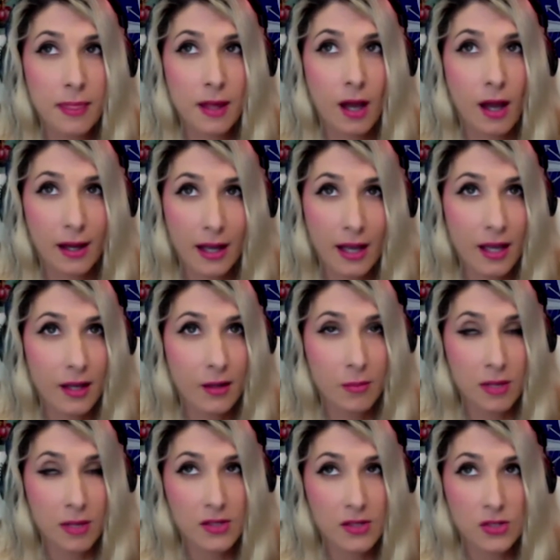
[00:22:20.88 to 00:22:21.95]
again,
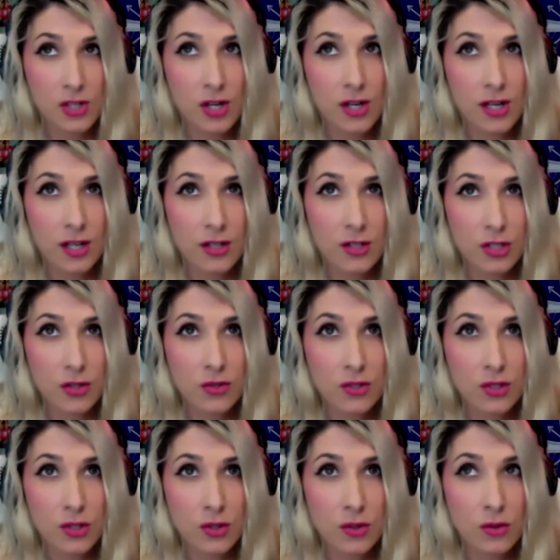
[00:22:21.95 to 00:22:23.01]
be inserted due
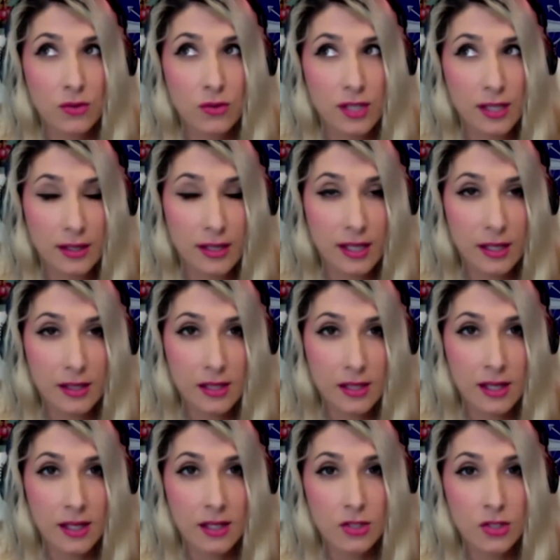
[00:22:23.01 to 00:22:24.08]
to the elite
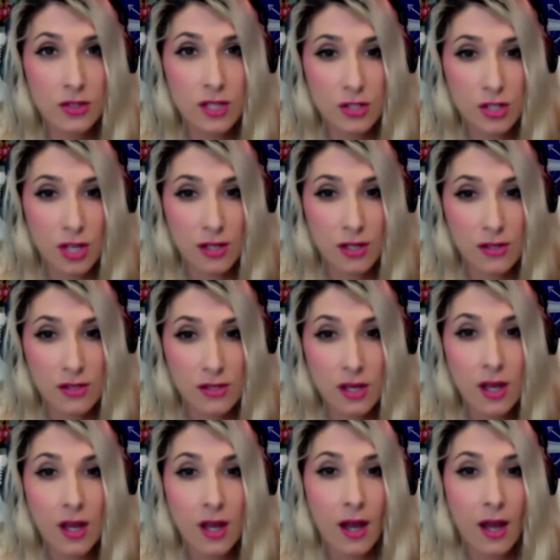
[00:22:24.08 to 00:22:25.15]
and to the agendas
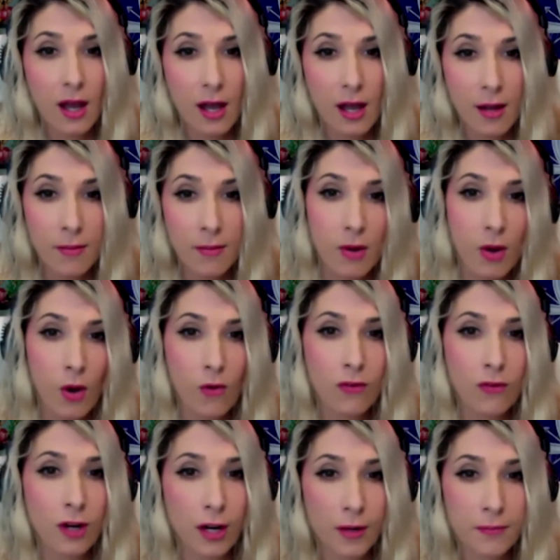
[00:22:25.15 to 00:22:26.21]

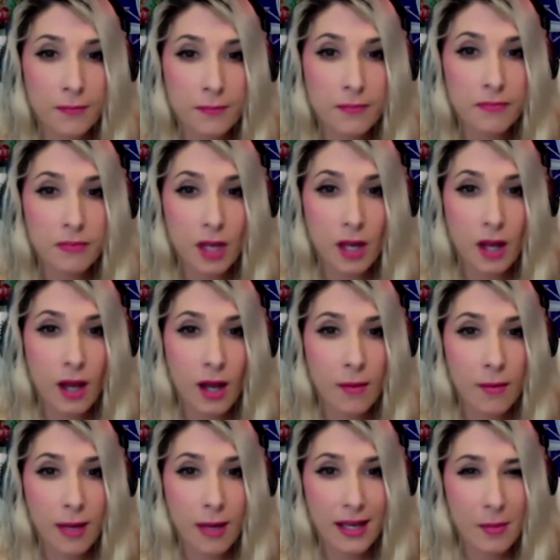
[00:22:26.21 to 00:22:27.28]
over,
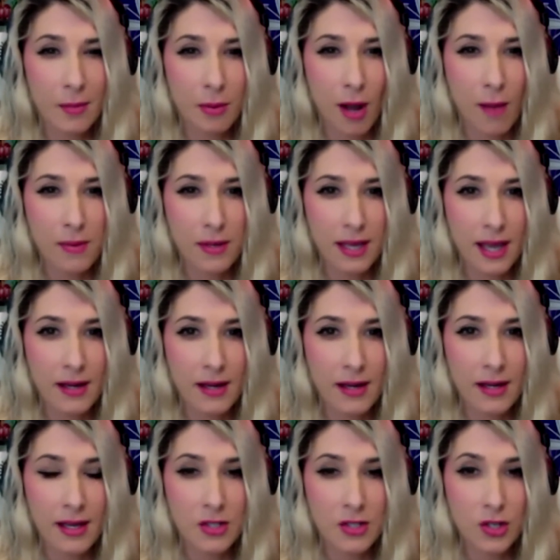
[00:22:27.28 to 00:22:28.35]
again, propaganda,
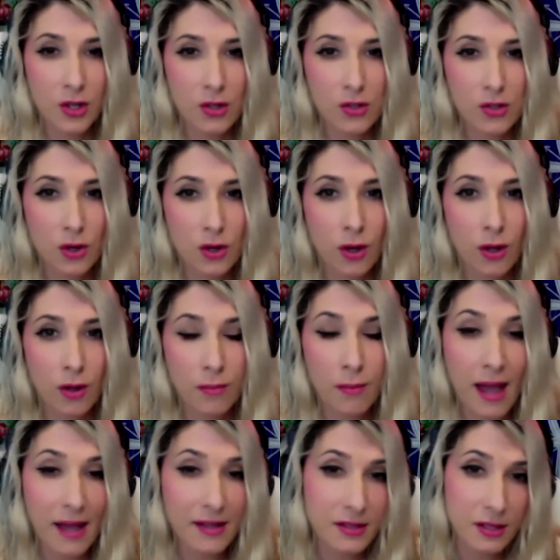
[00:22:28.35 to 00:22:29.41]
and to control
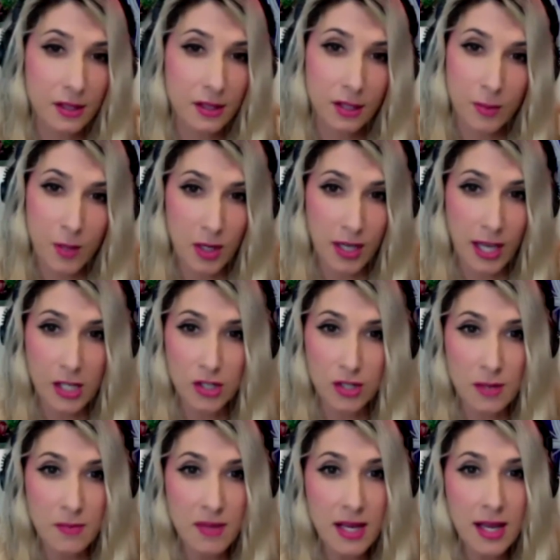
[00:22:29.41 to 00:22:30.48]
mass communication
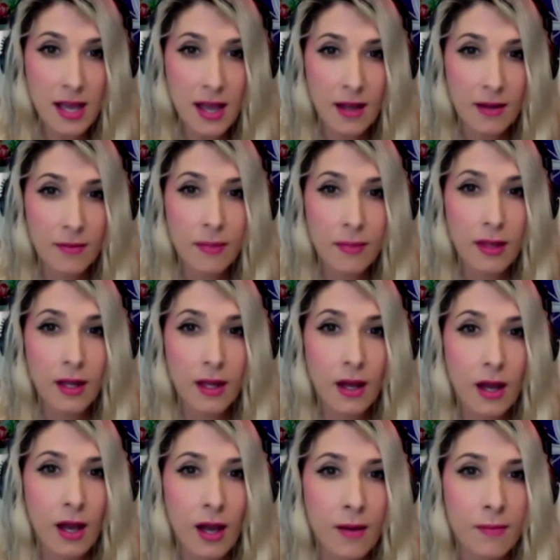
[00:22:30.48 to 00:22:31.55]
and media,
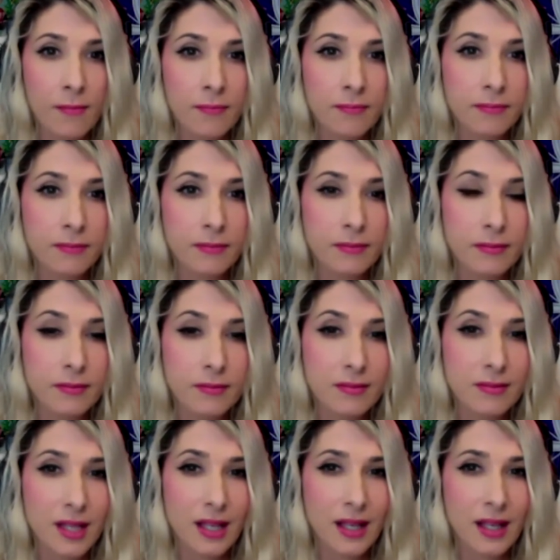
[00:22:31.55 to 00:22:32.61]

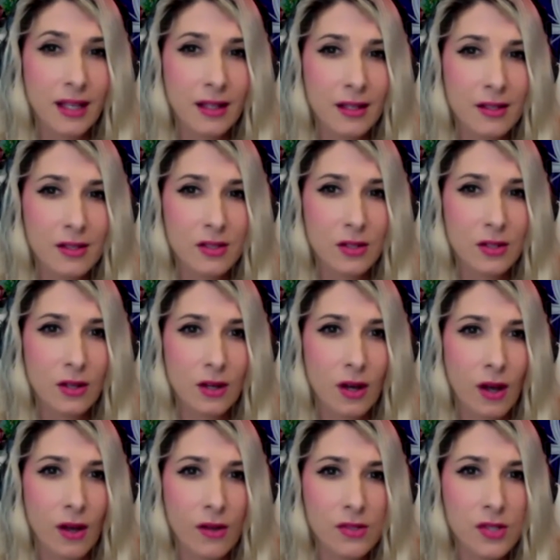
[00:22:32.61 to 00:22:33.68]
and
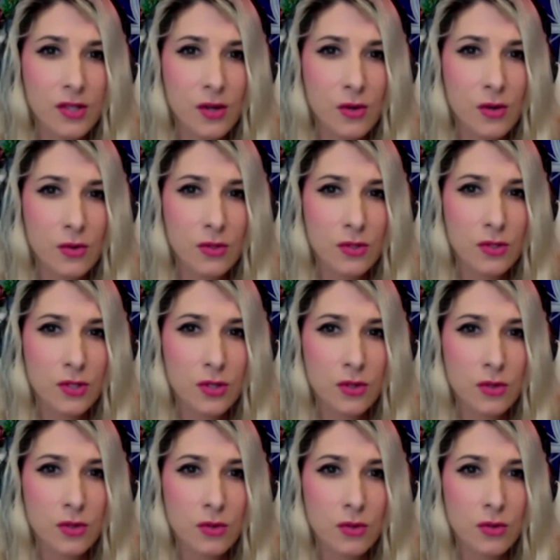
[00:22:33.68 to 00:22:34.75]
also
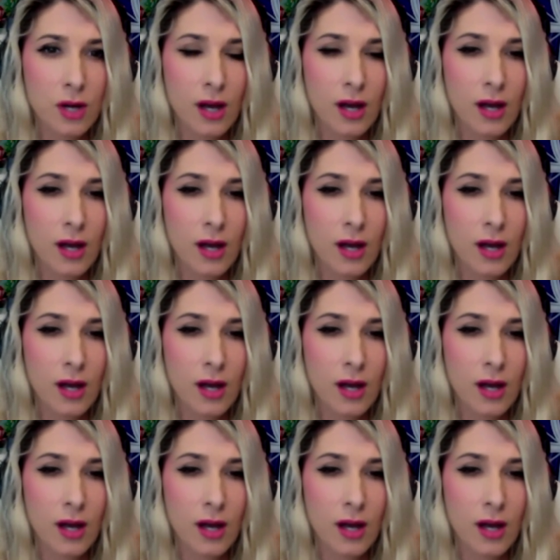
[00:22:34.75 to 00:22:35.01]
to